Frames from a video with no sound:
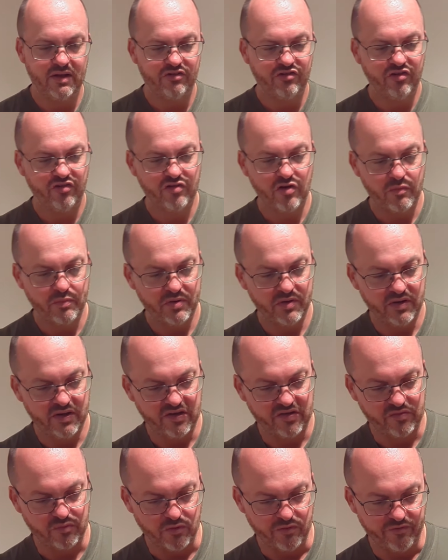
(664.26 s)
let's just open
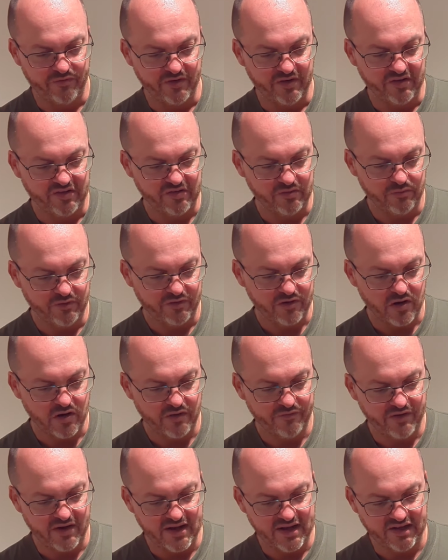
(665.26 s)
this one first. So we've
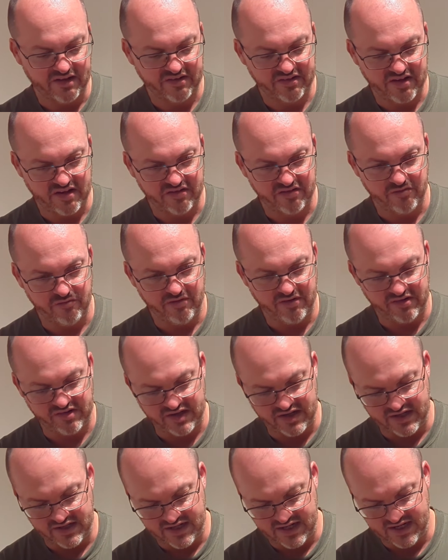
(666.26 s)
got other
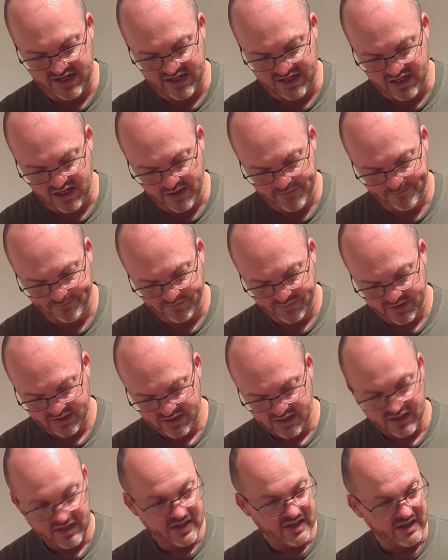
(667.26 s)
accessories in here,
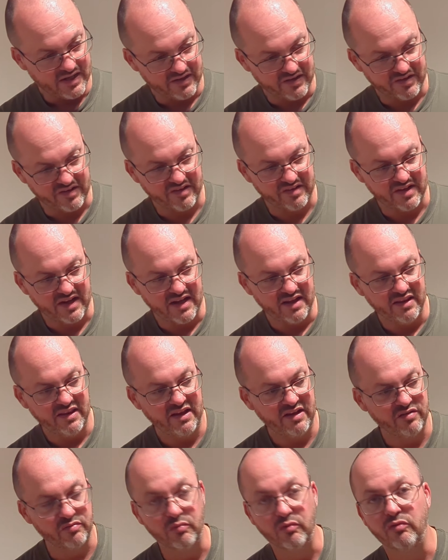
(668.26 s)
and as I say,
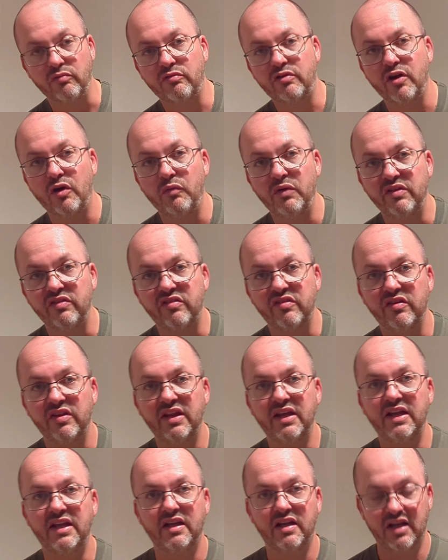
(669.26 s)
these will go
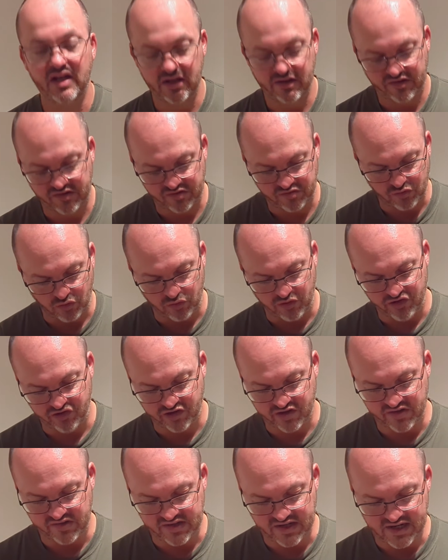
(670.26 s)
into the
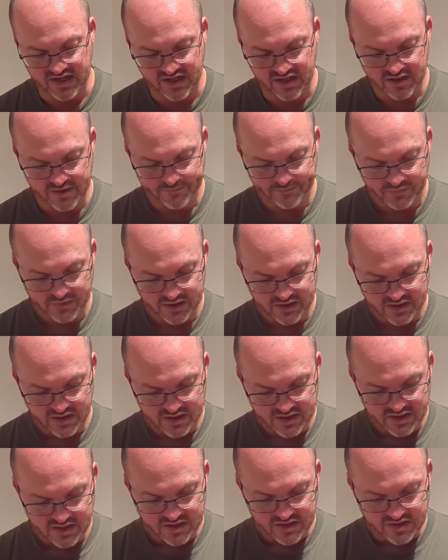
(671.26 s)
storage container.
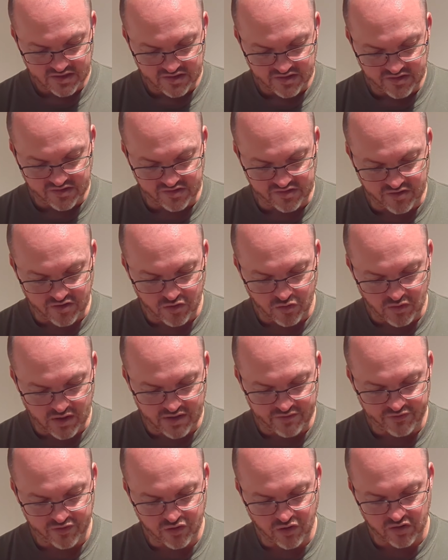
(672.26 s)

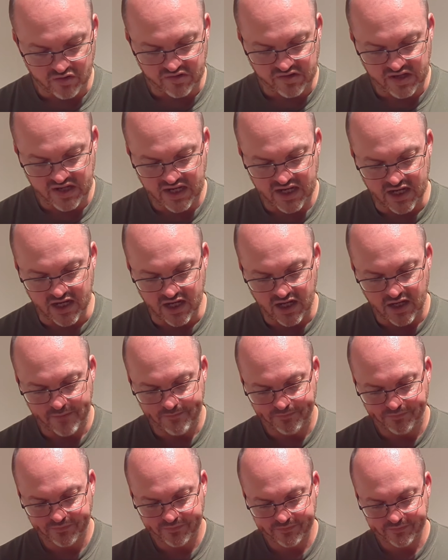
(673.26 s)
So I've got here,